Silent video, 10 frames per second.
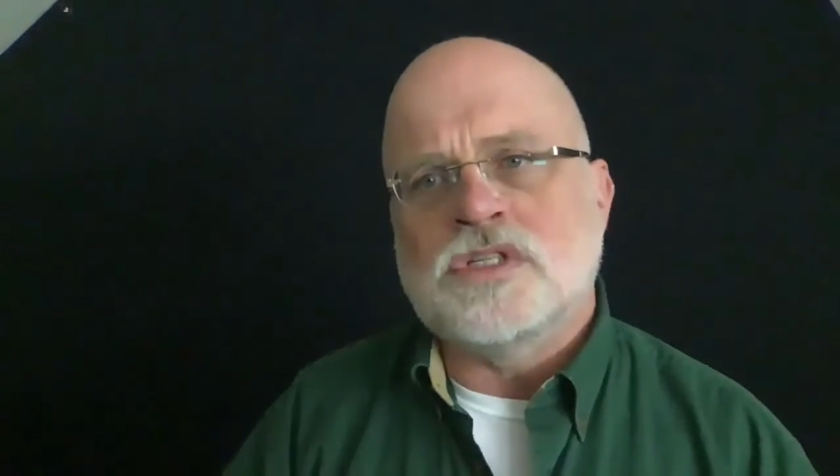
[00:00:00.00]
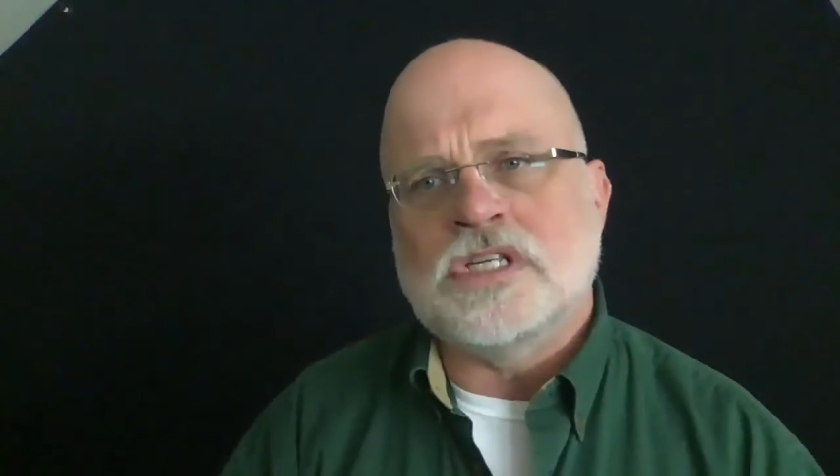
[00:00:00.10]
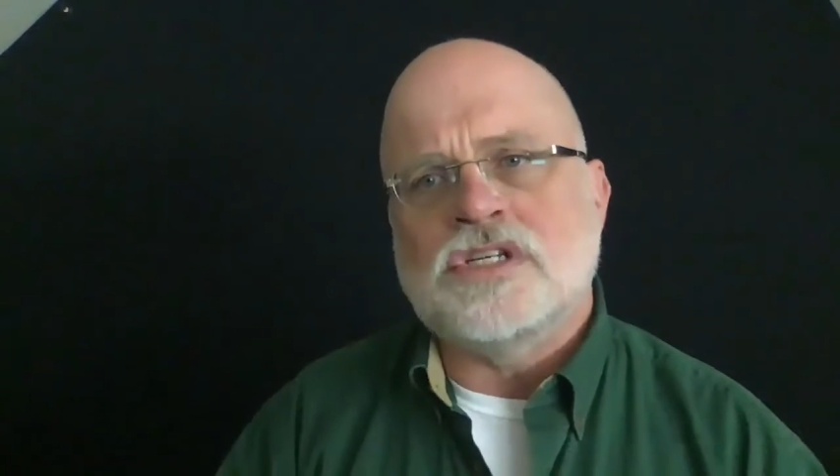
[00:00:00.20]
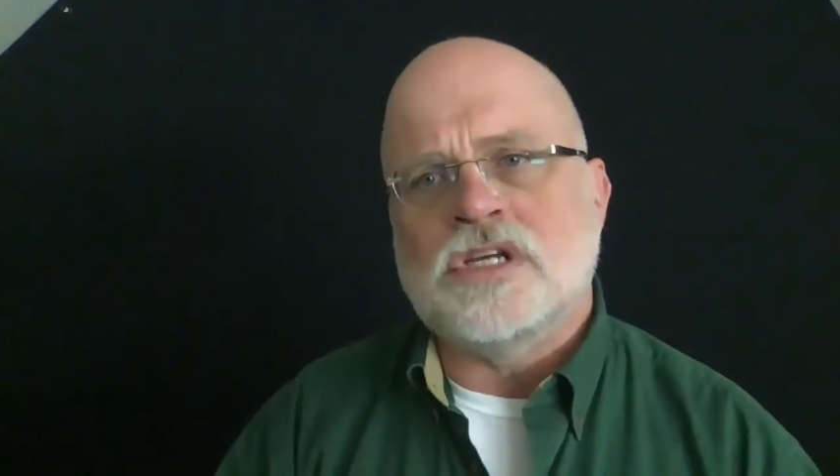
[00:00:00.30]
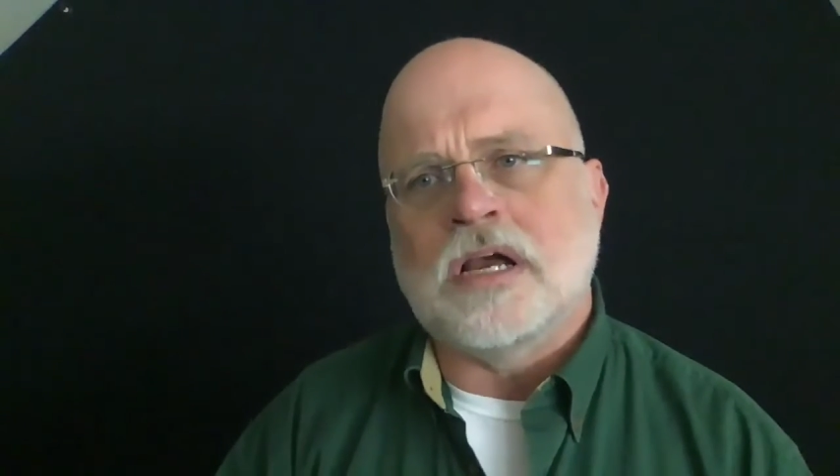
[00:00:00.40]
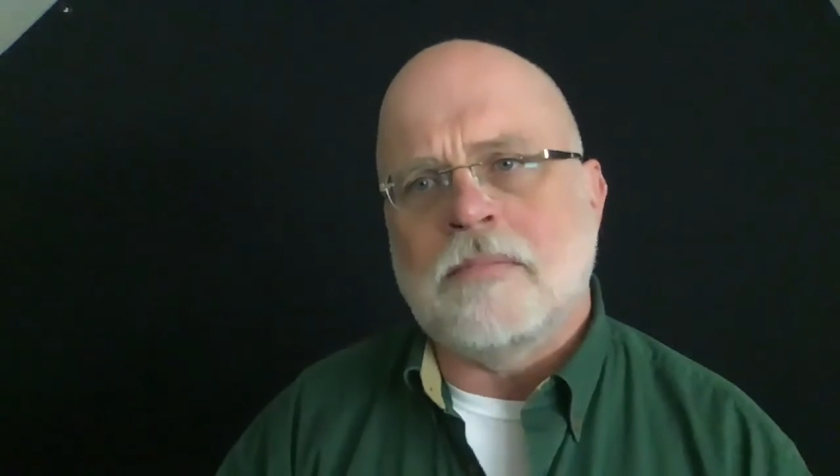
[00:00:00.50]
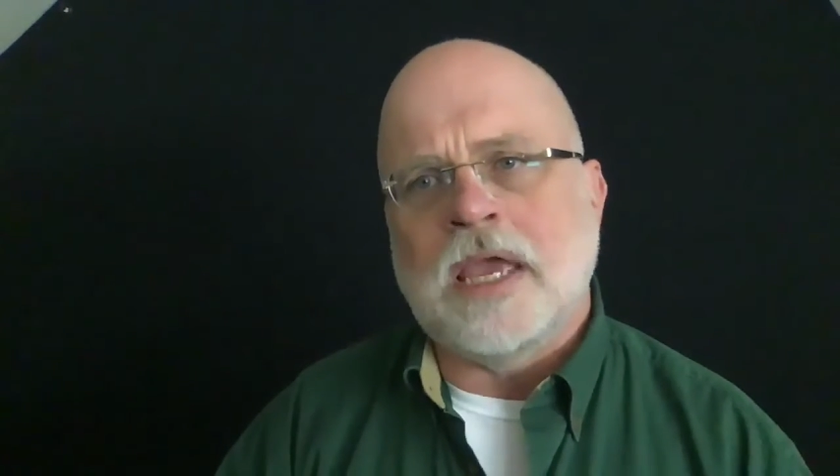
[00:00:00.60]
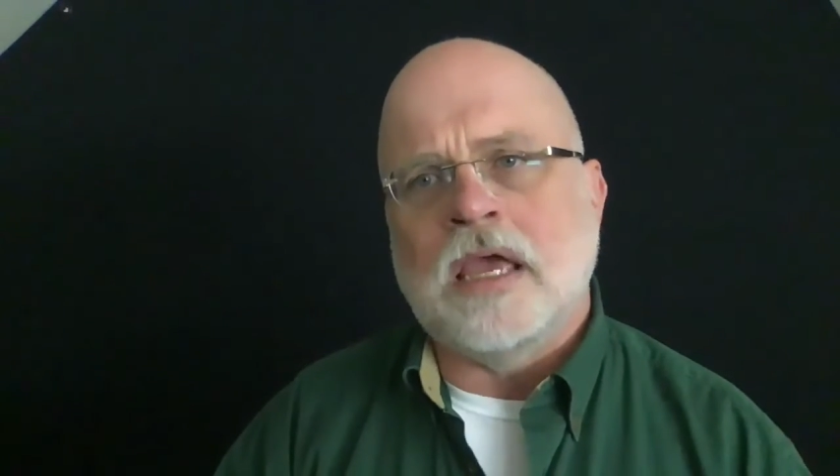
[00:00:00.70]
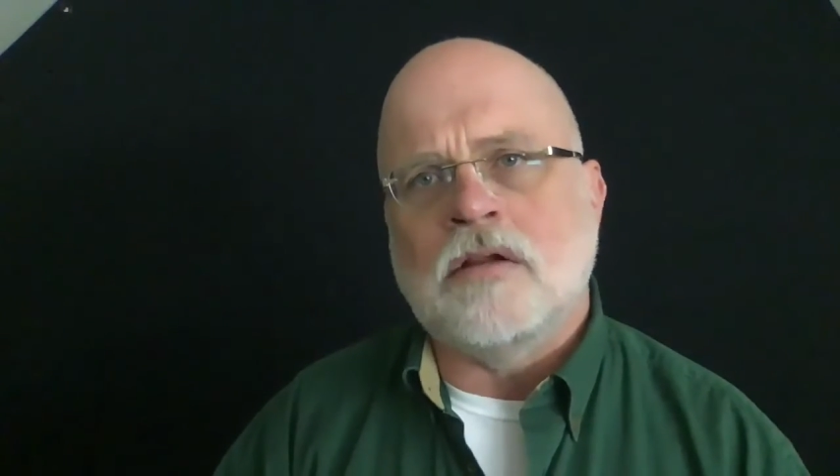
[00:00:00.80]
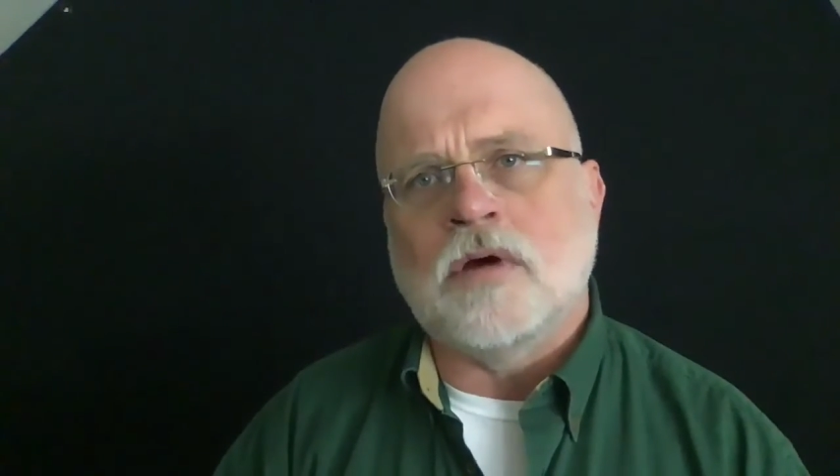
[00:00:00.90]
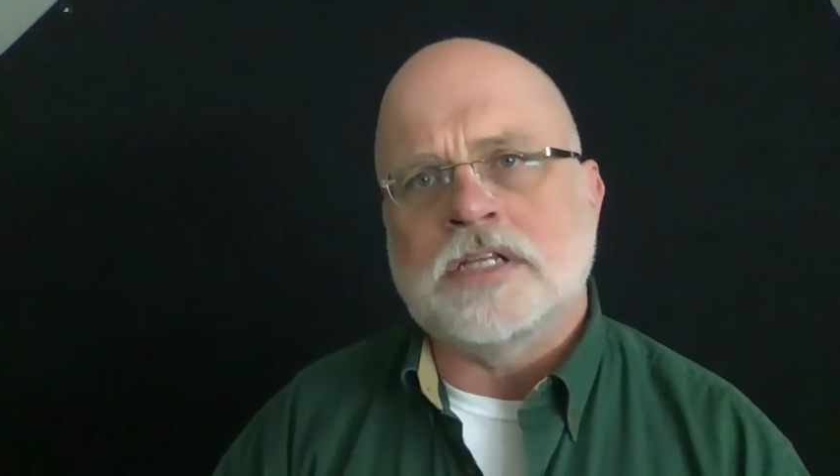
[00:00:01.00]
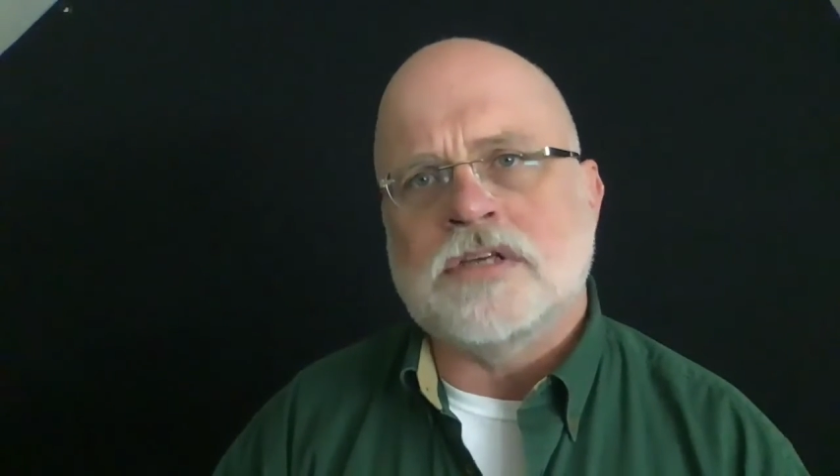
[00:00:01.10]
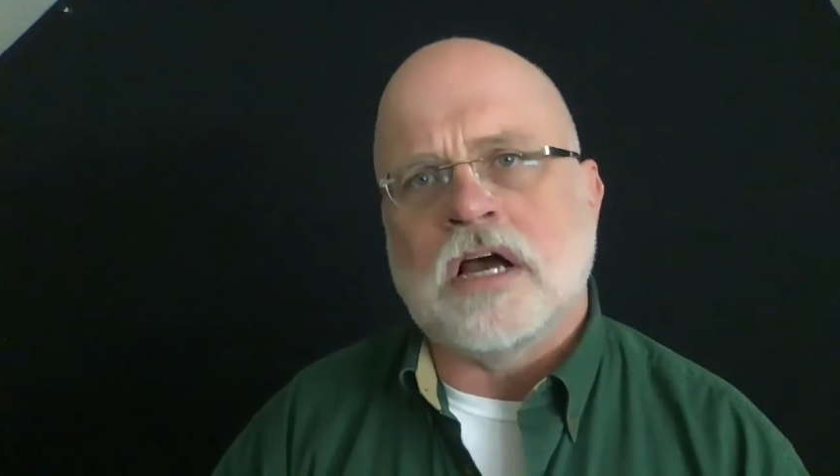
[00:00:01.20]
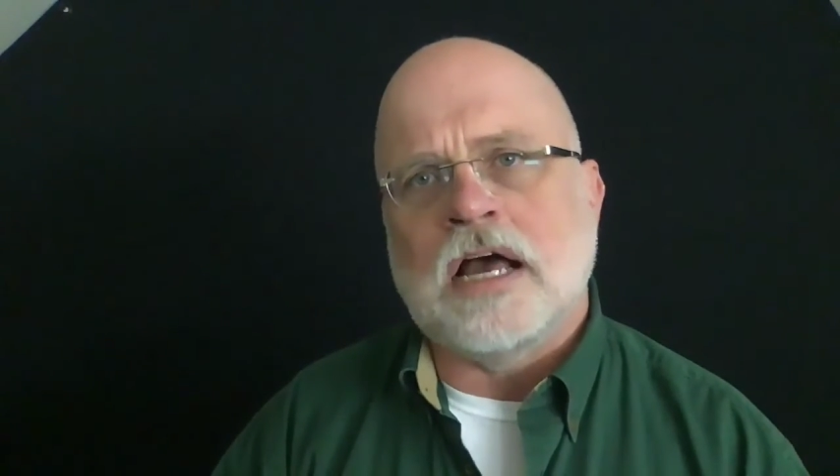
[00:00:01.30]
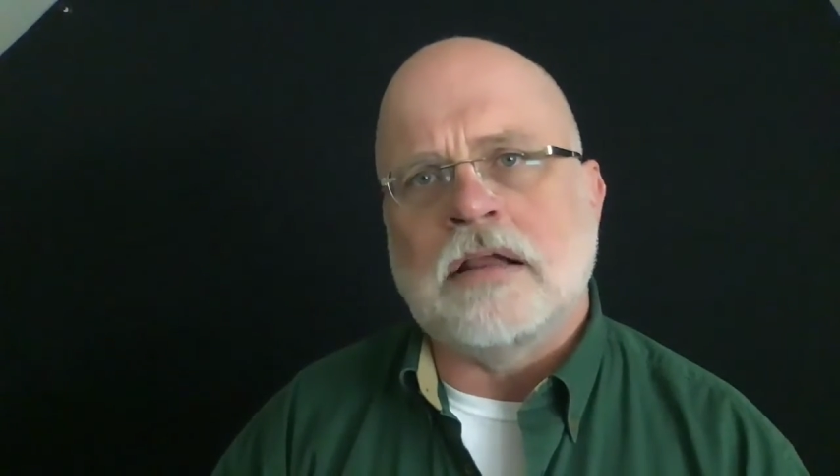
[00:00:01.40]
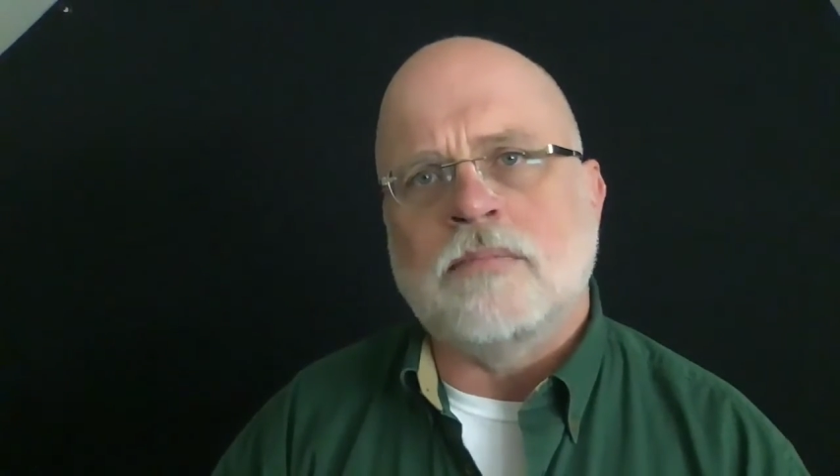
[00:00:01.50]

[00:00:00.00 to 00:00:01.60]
this young man who I taught at